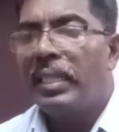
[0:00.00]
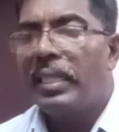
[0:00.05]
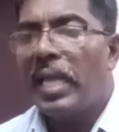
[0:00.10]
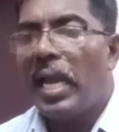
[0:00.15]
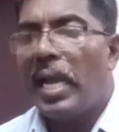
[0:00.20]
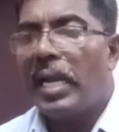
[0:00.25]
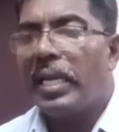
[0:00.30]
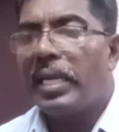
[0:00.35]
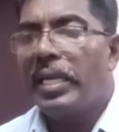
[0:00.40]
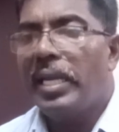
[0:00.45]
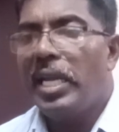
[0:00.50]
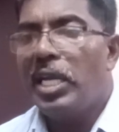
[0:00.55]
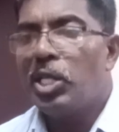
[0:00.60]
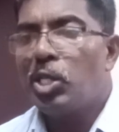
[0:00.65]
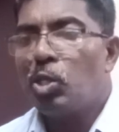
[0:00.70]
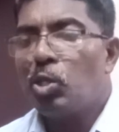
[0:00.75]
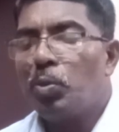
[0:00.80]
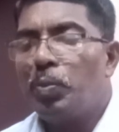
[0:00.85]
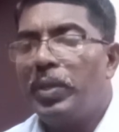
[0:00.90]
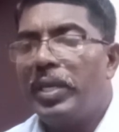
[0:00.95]
There
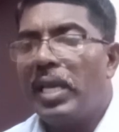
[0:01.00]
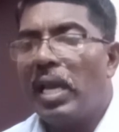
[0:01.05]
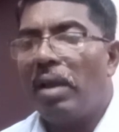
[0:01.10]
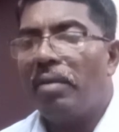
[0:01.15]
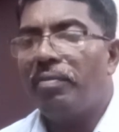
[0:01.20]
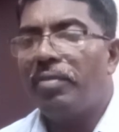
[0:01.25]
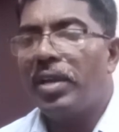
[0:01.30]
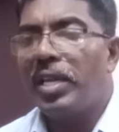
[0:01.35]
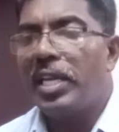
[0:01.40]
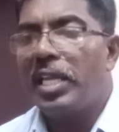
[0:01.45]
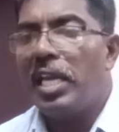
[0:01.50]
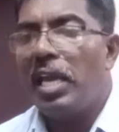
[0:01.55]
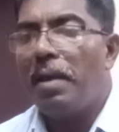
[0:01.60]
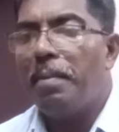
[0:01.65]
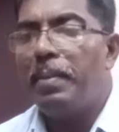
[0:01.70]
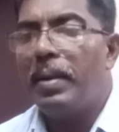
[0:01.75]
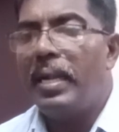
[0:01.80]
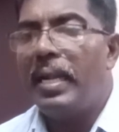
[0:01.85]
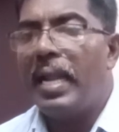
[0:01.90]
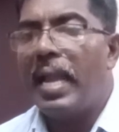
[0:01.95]
needs to be a
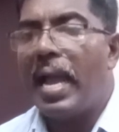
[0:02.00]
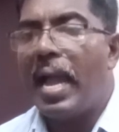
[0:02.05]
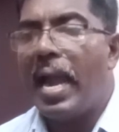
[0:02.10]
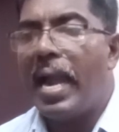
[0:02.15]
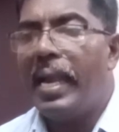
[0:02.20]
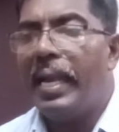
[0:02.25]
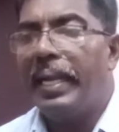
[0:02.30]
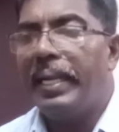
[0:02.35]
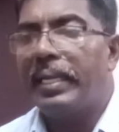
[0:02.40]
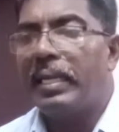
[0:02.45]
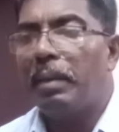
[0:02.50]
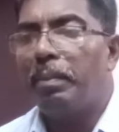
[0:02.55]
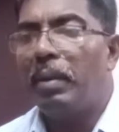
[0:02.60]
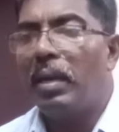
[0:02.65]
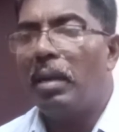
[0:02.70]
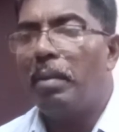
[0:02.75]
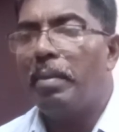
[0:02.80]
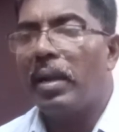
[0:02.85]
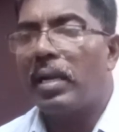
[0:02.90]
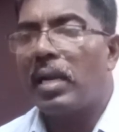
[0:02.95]
variable,
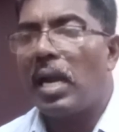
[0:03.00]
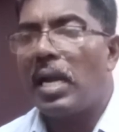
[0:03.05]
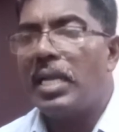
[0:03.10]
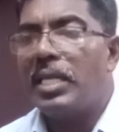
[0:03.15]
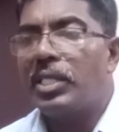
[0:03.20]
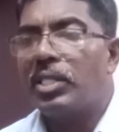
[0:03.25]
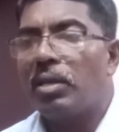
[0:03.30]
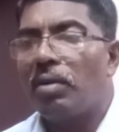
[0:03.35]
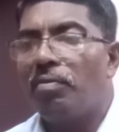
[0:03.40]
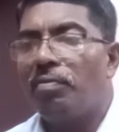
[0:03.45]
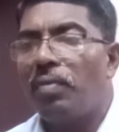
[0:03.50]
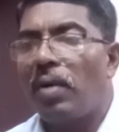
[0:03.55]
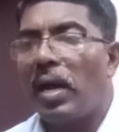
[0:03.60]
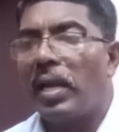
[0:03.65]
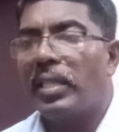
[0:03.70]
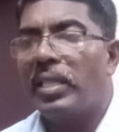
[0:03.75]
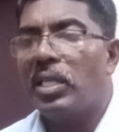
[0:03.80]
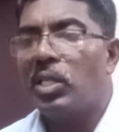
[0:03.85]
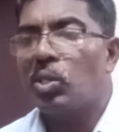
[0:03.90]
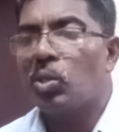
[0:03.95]
editable mechanism
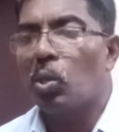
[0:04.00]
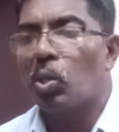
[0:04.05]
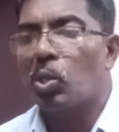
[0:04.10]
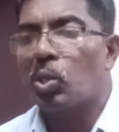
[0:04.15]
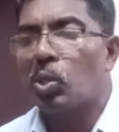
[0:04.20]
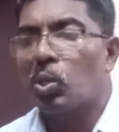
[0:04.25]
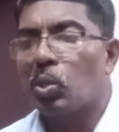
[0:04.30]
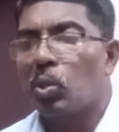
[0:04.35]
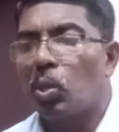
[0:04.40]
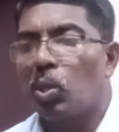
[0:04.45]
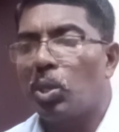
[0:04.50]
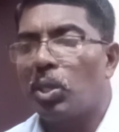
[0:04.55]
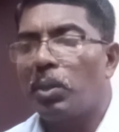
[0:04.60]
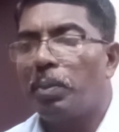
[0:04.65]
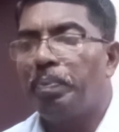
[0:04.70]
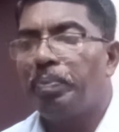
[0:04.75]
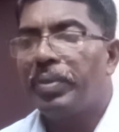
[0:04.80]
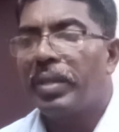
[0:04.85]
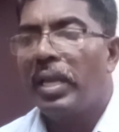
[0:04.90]
for the source code.